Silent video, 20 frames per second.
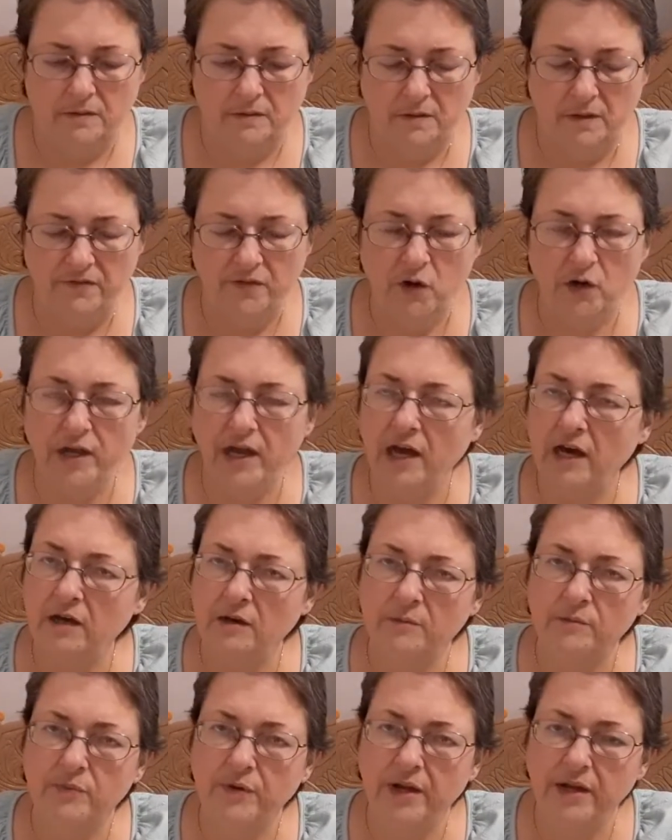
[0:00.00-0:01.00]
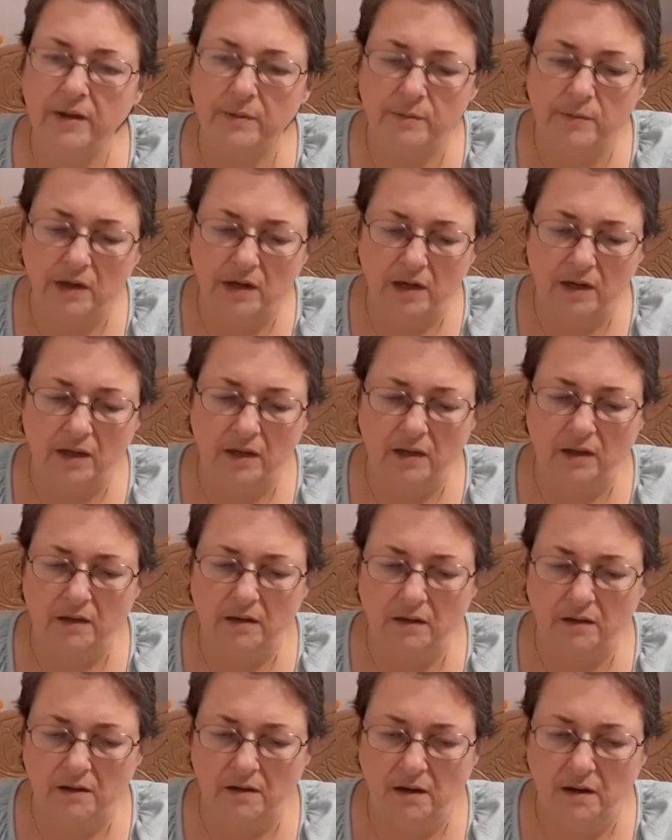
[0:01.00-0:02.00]
I've already had them break my
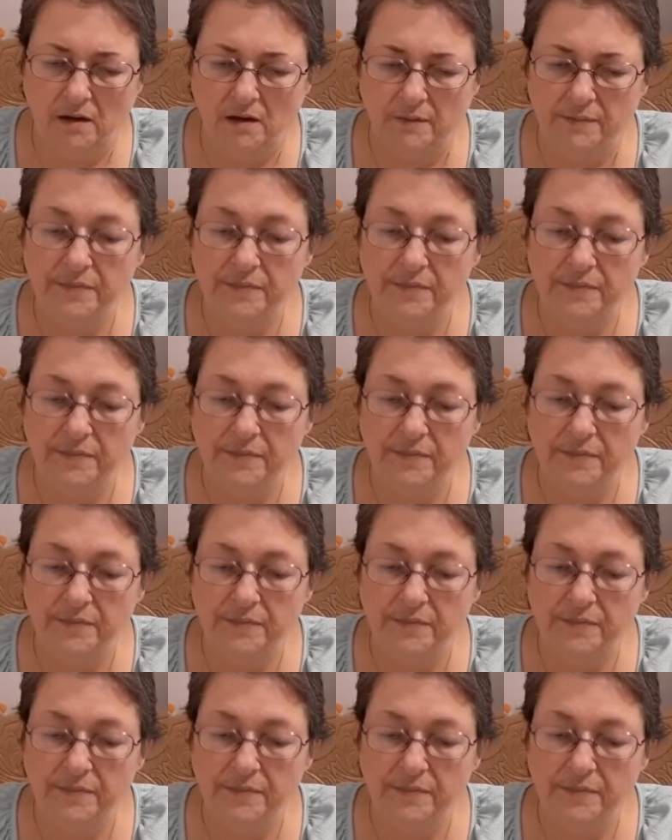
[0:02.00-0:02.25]
uh,